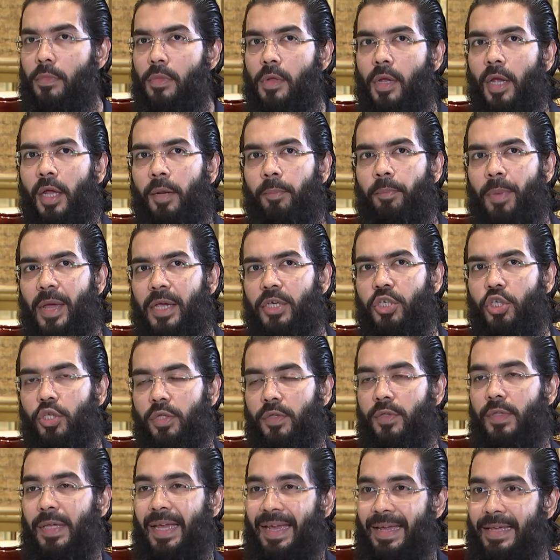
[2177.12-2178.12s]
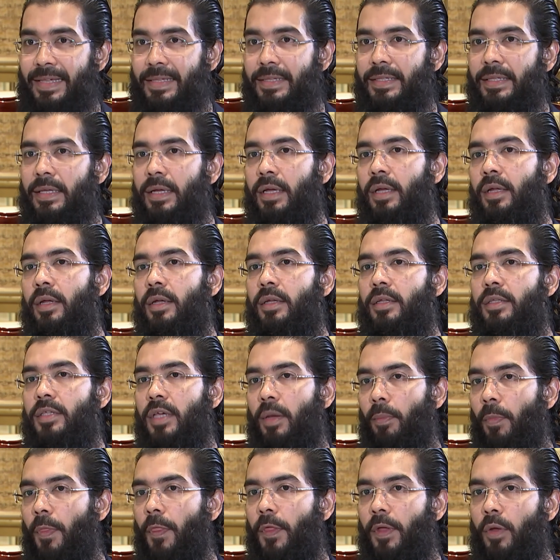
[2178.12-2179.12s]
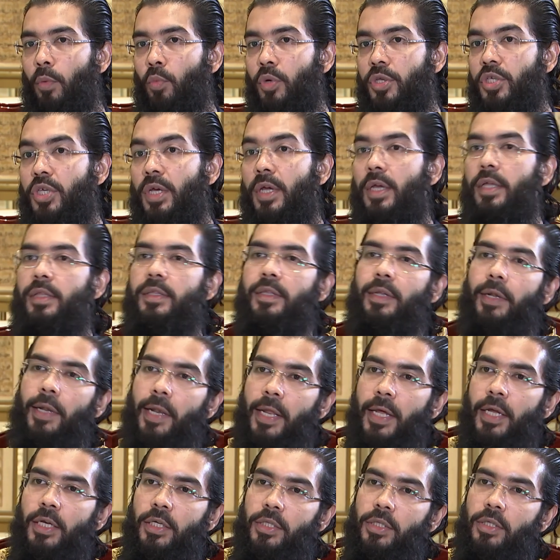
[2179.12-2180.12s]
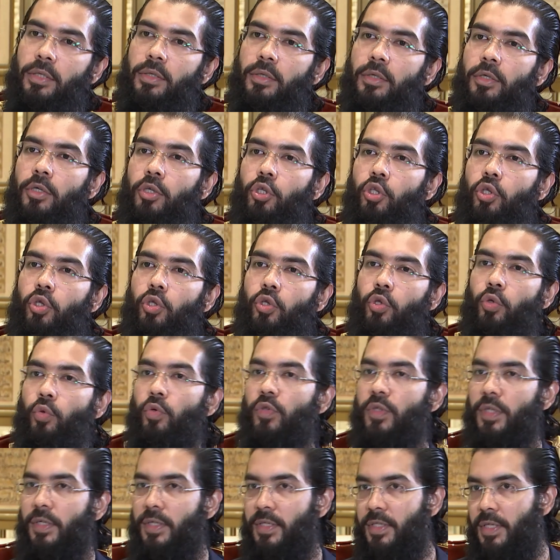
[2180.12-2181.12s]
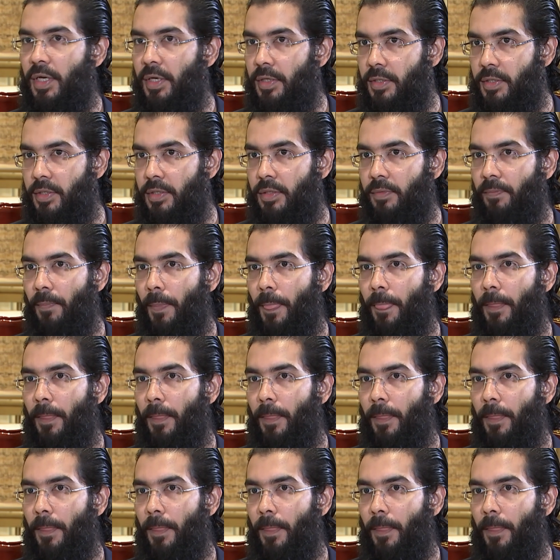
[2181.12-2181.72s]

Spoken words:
And patience is something which is linked to success.